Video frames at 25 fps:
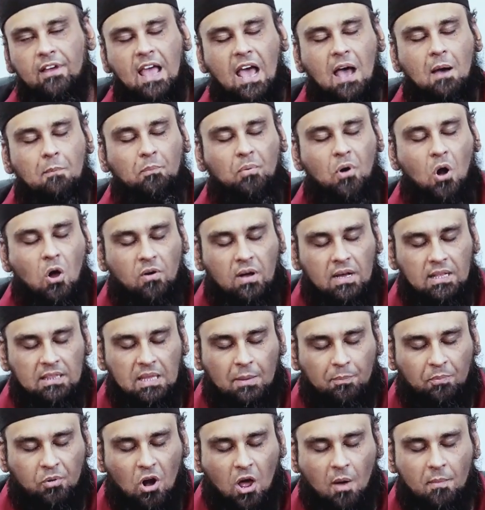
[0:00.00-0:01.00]
We have
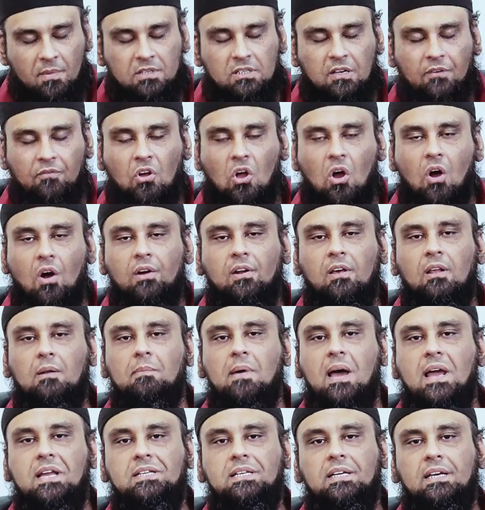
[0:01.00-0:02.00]
broken the promise of God
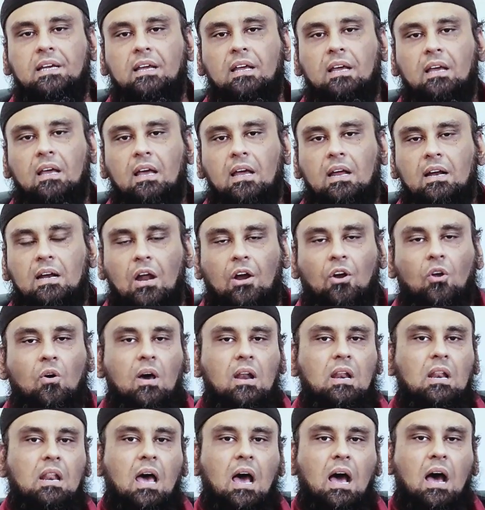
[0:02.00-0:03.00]
Almighty that,
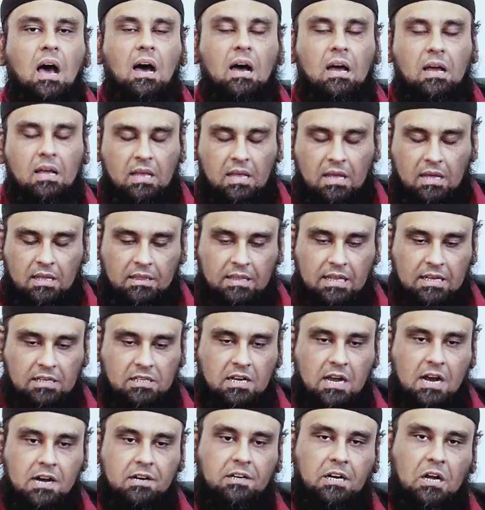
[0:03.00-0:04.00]
oh Allah,
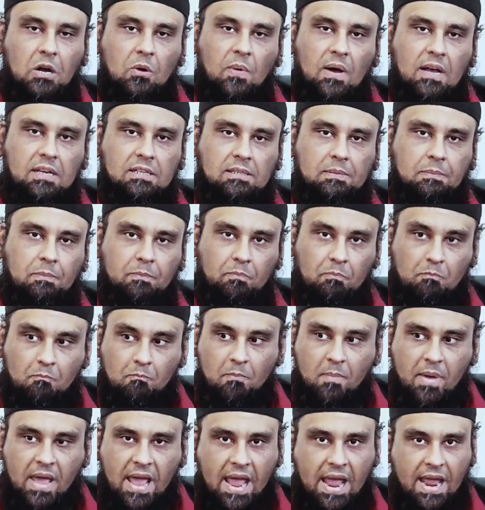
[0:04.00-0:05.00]
this country was
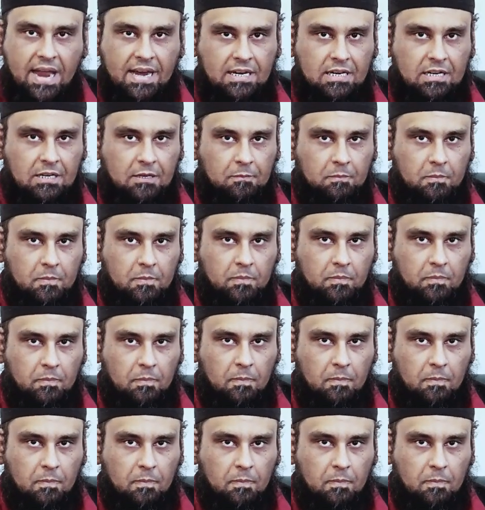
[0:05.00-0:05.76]
made.